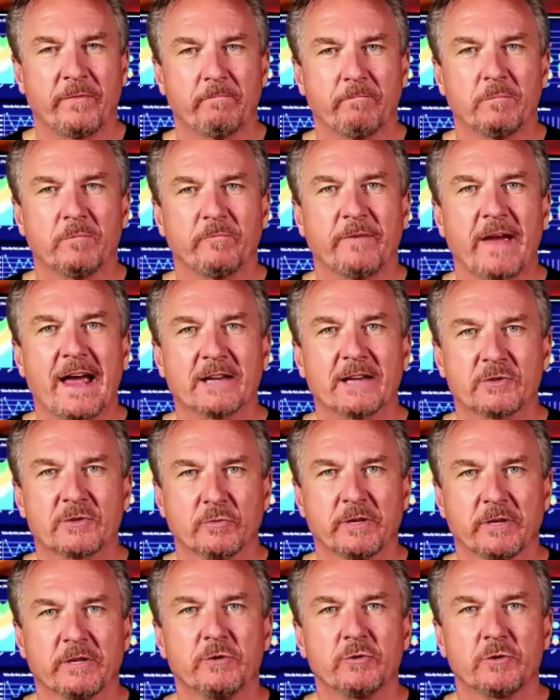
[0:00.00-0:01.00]
faster
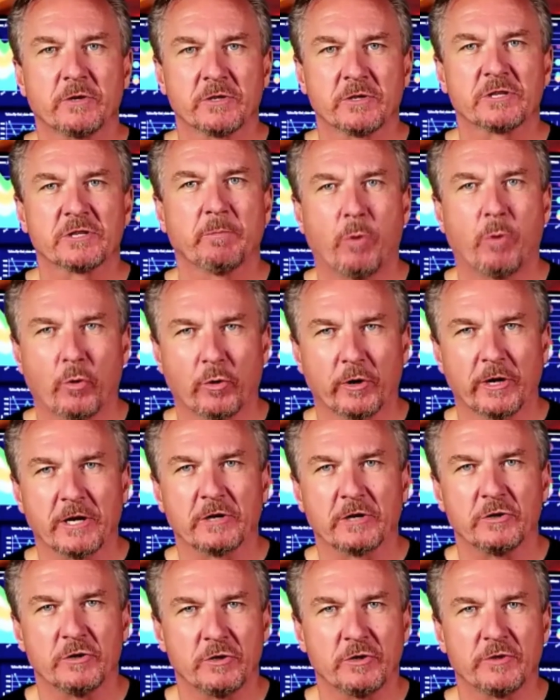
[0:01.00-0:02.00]
than you can support
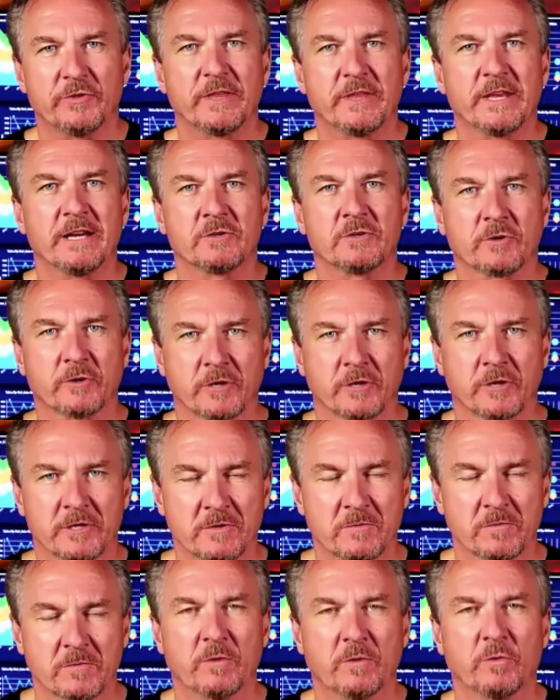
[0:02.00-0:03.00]
it, things are going
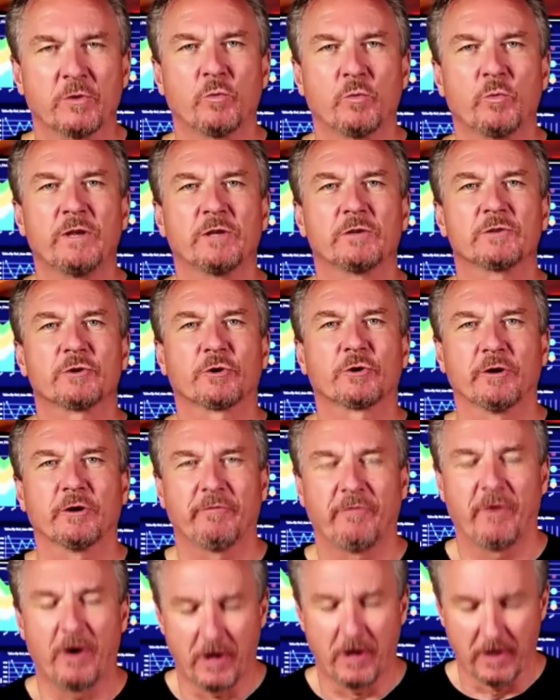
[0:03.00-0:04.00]
to, the wheels are going to
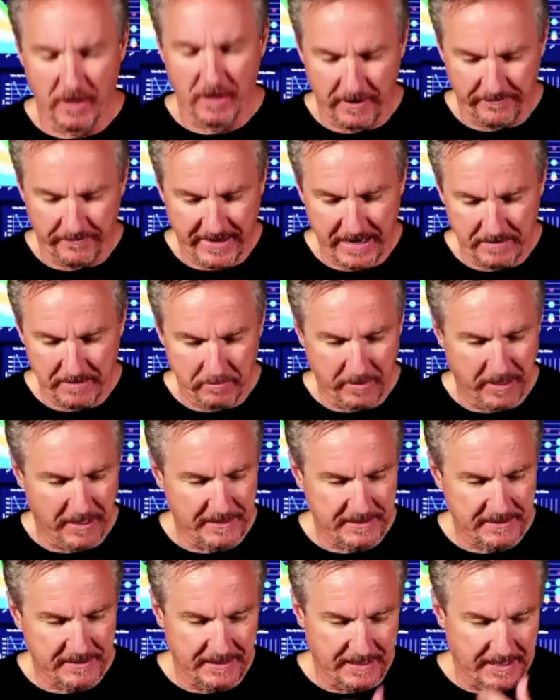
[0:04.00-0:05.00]
fall off that
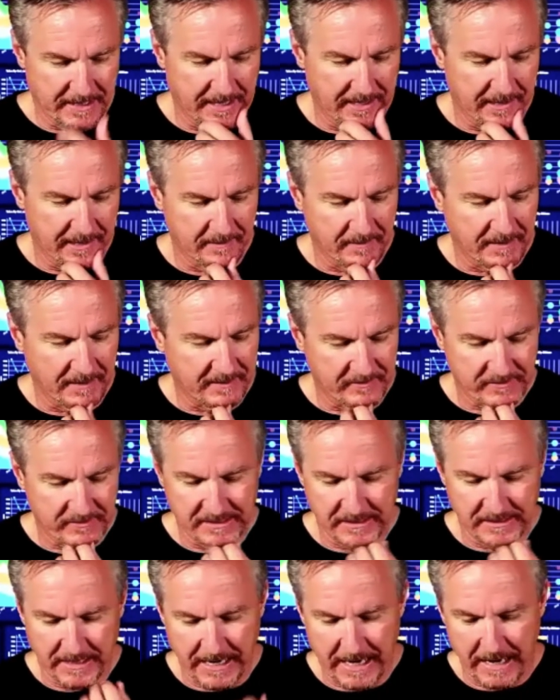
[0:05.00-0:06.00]
bus. And I've
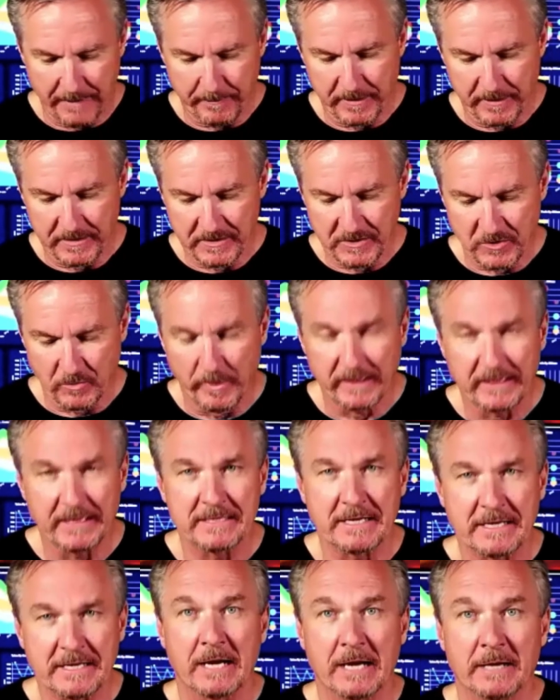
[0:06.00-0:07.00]
seen it happen so many
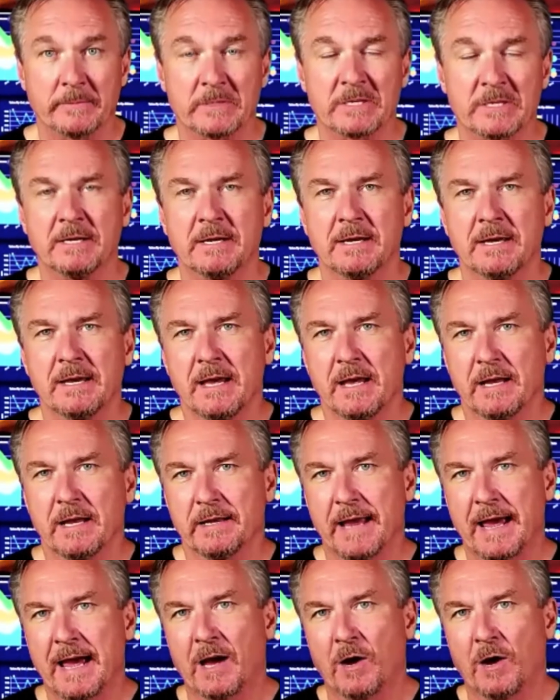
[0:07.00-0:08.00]
times.
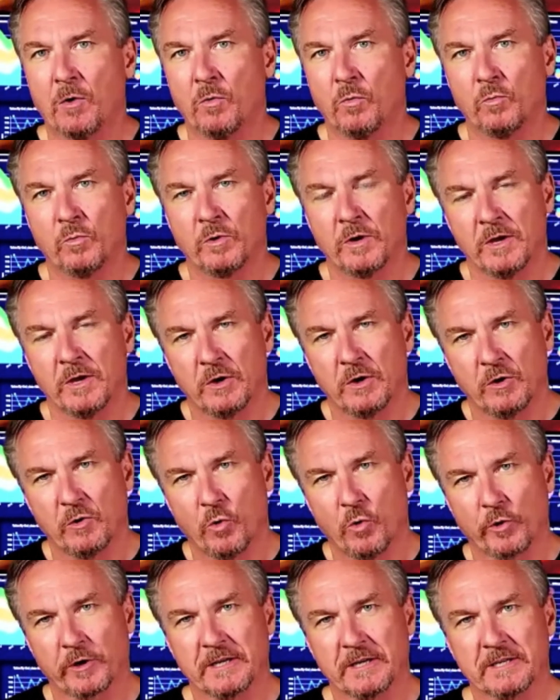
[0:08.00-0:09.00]
Now,
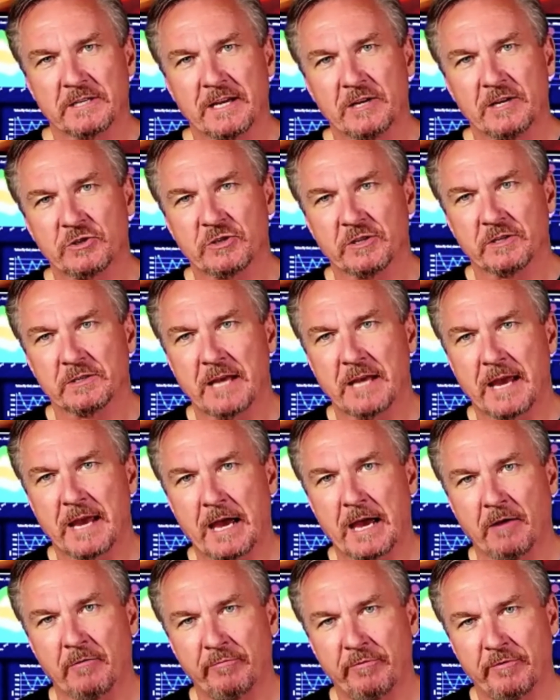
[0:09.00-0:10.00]
organizations
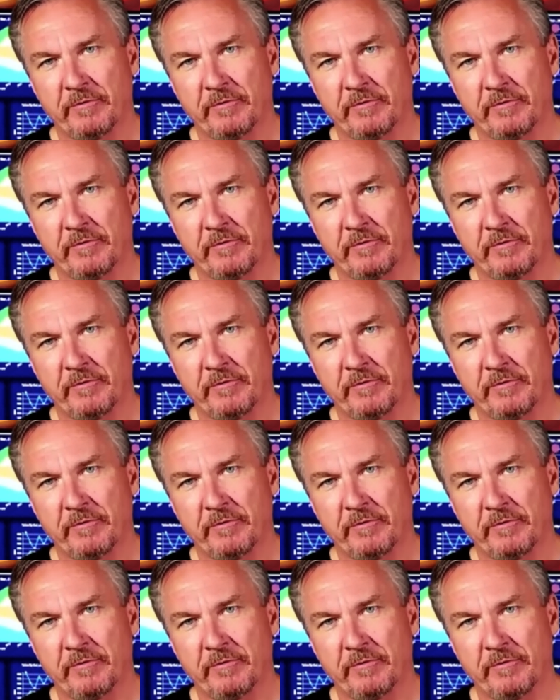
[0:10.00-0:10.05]
have,